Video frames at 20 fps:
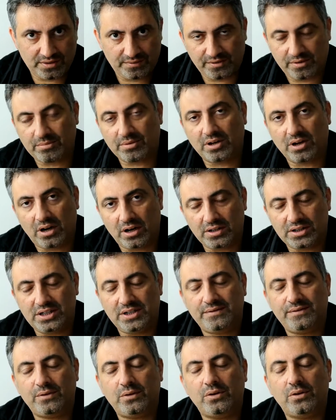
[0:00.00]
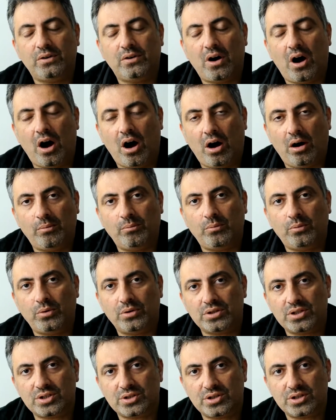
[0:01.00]
From 94
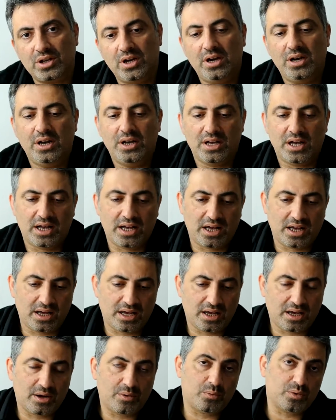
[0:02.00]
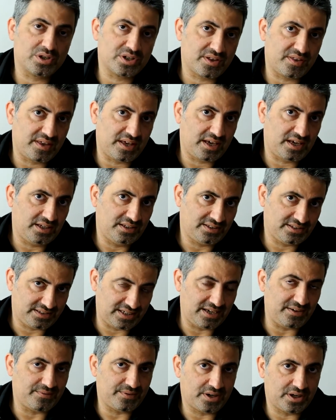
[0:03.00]
onwards was the
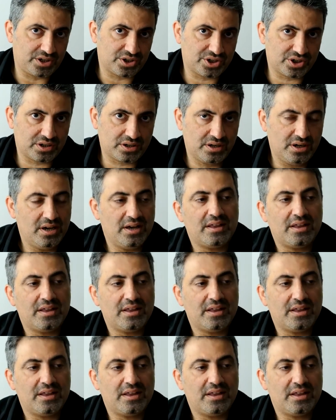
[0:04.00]
D version.